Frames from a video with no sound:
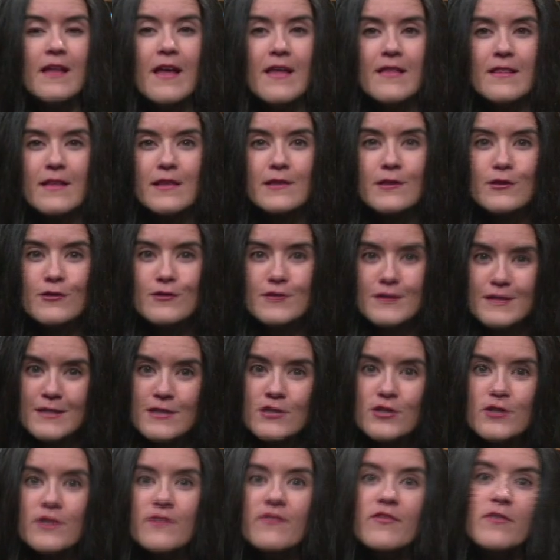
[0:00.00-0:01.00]
the
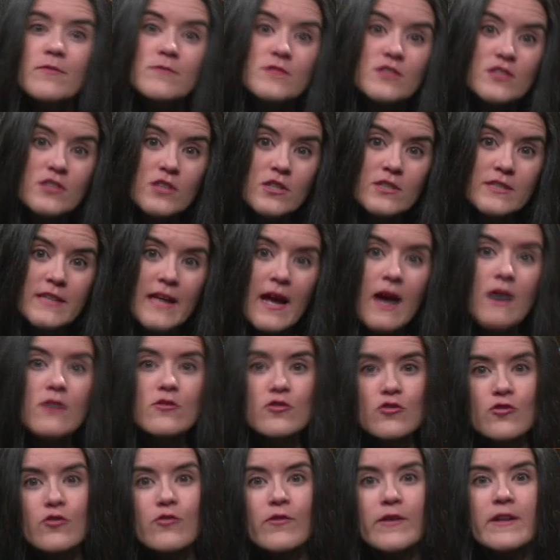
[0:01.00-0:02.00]
transition from shutdown
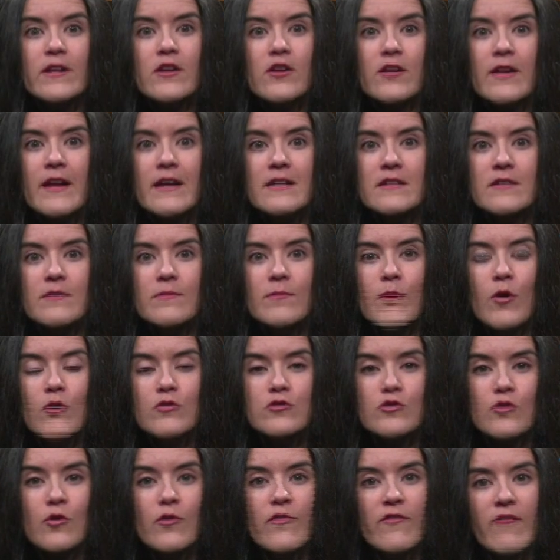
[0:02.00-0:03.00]
to grid-connected modes
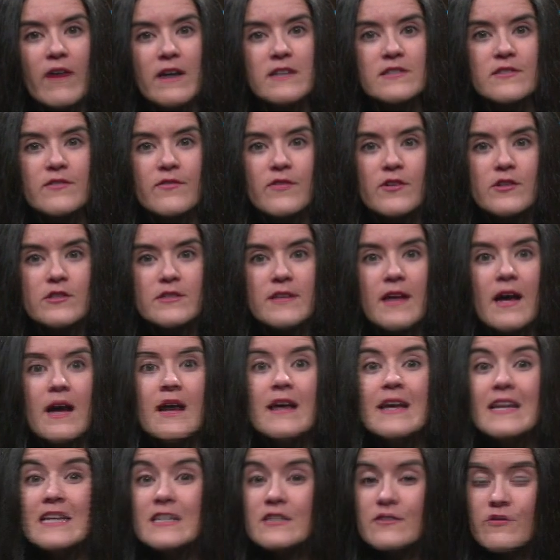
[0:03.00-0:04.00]
or vice versa
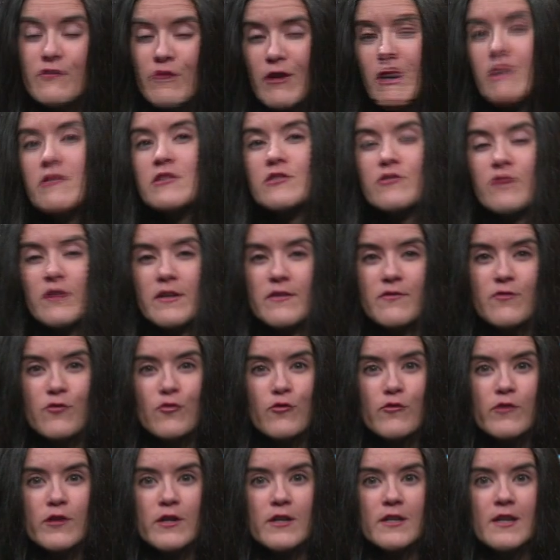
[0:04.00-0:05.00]
is very
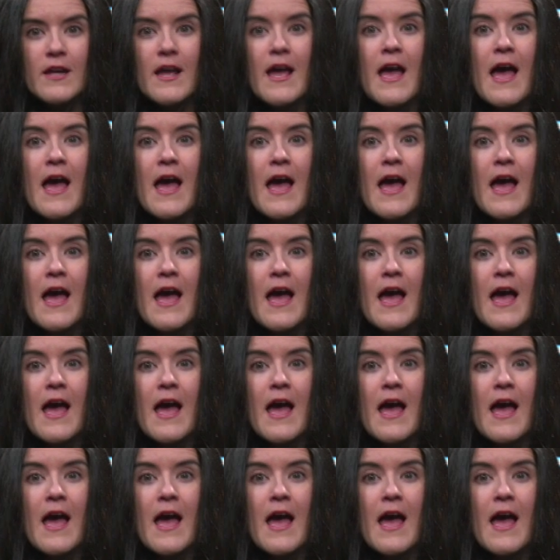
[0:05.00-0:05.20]
straightforward,